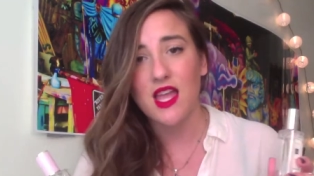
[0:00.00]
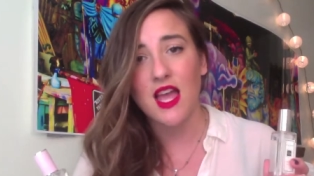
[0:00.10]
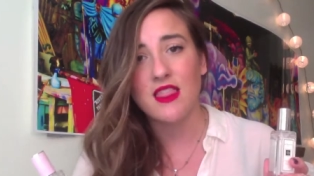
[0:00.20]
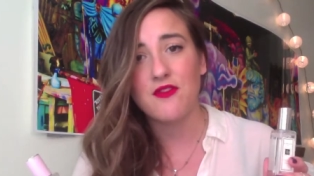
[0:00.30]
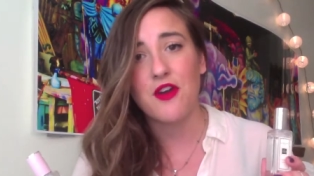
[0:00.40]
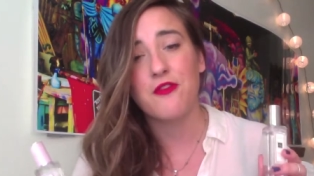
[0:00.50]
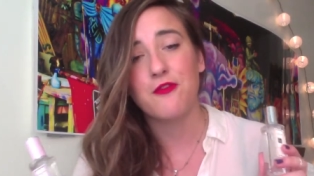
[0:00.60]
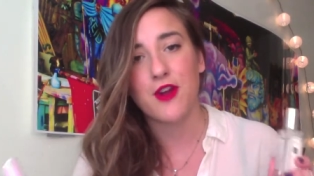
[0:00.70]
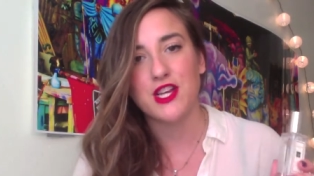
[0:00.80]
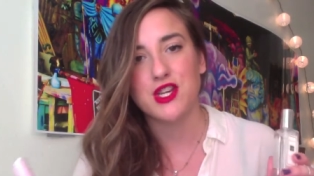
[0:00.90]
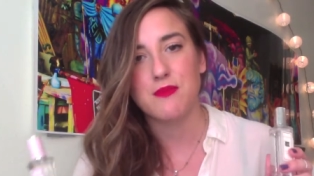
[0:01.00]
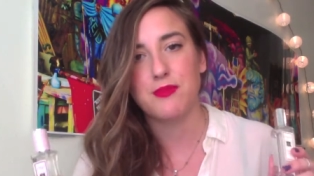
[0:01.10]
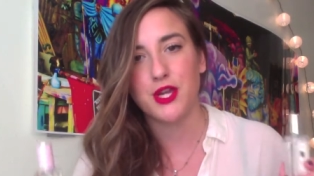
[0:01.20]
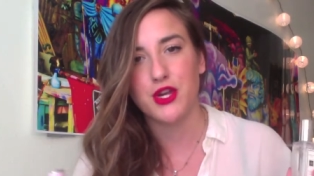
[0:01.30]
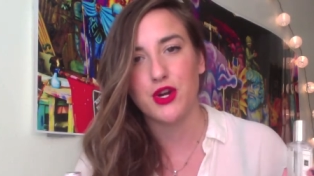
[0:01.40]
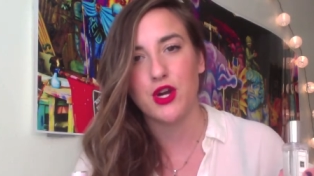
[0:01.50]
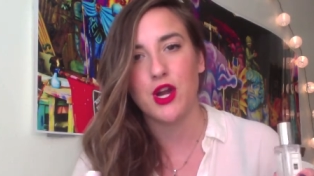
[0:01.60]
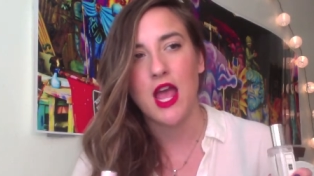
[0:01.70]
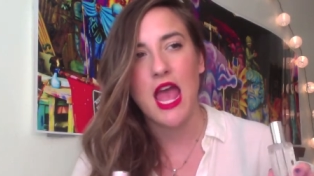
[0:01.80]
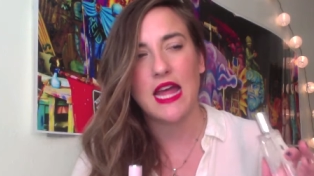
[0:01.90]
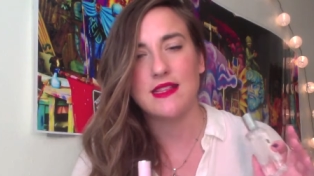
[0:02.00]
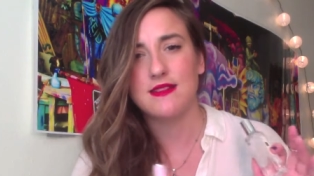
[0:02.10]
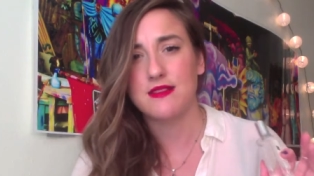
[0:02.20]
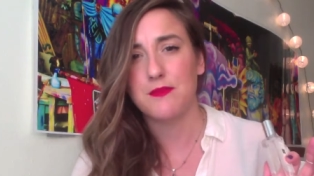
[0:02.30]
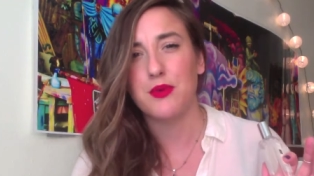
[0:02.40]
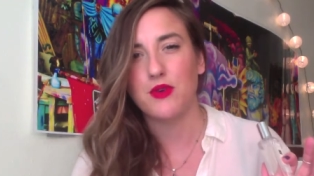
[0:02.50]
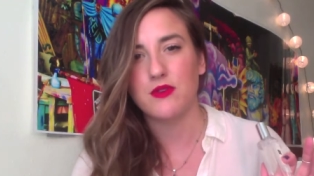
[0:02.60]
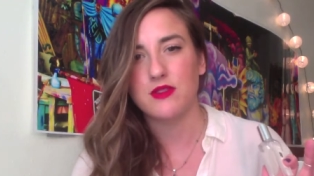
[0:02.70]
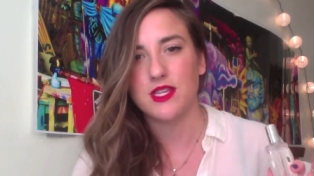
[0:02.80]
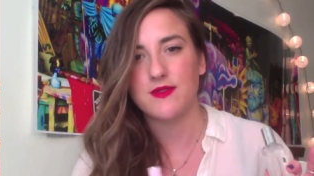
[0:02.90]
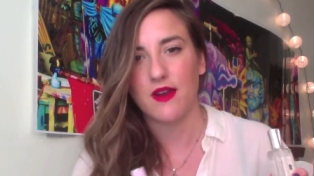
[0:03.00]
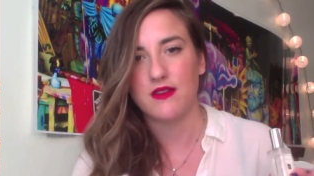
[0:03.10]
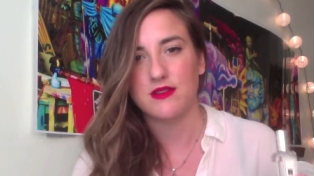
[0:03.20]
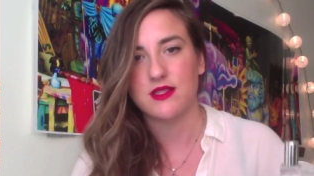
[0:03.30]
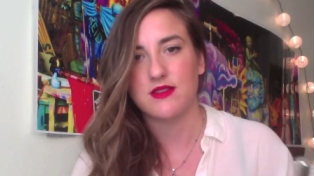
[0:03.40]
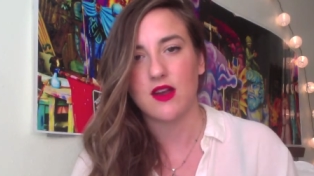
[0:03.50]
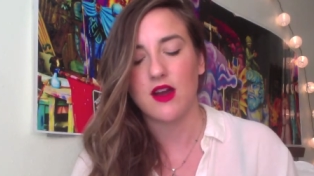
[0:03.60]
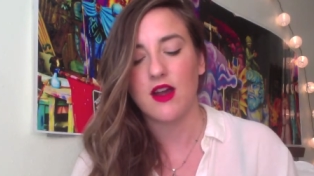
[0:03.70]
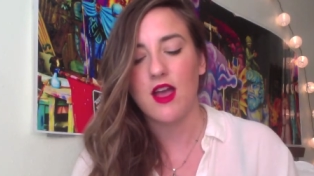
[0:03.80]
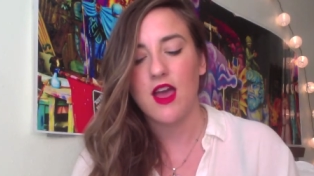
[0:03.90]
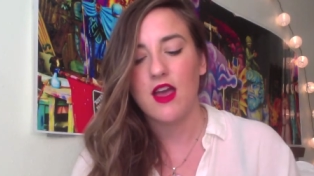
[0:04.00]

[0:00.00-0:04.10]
I love how fresh and pure and simple these fragrances are.